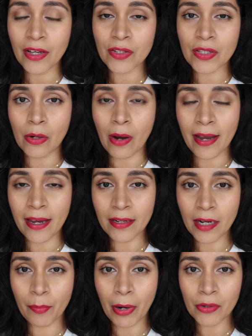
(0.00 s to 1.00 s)
So I
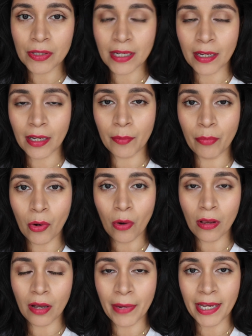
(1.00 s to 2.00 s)
ended up posting a
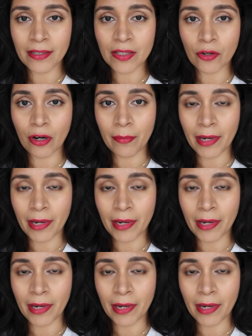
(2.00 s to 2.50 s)
poll on my Instagram